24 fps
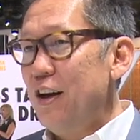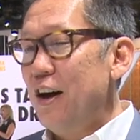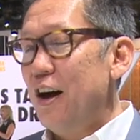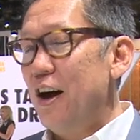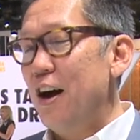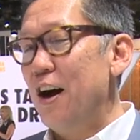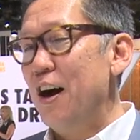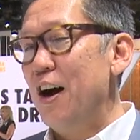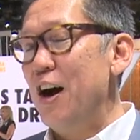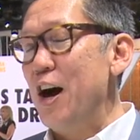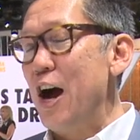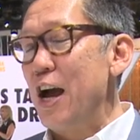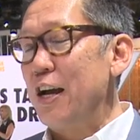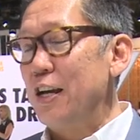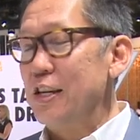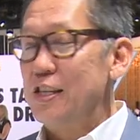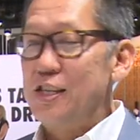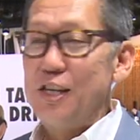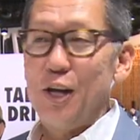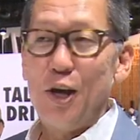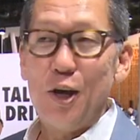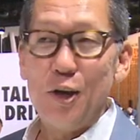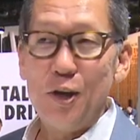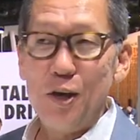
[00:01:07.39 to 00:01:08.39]
Uh, I could
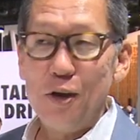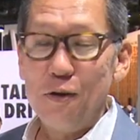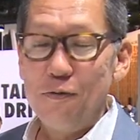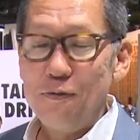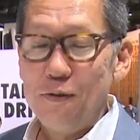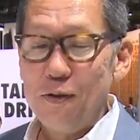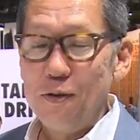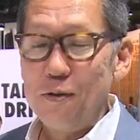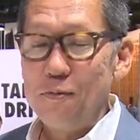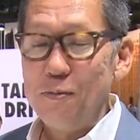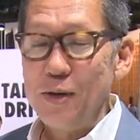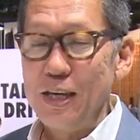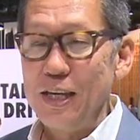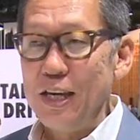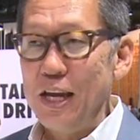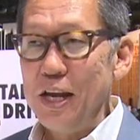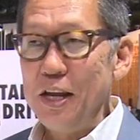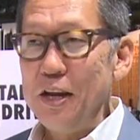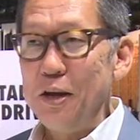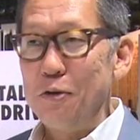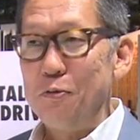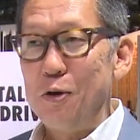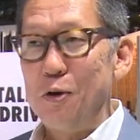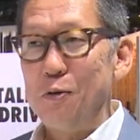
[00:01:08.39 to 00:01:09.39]
tell you from the
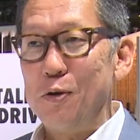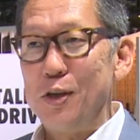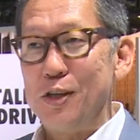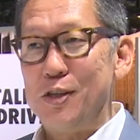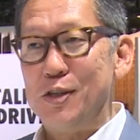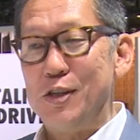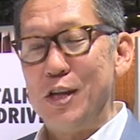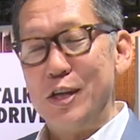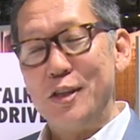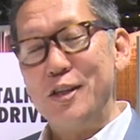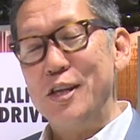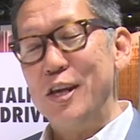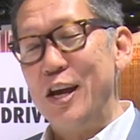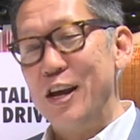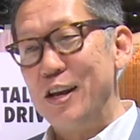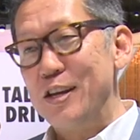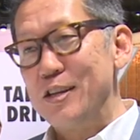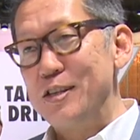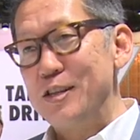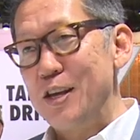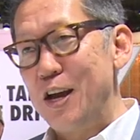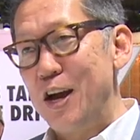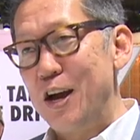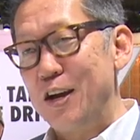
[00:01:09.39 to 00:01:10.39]
beginning when we did the N
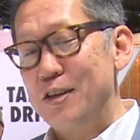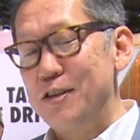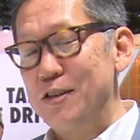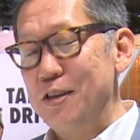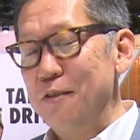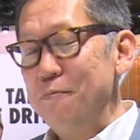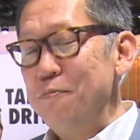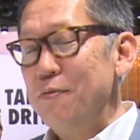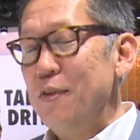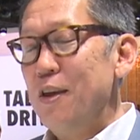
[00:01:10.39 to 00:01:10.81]
S X,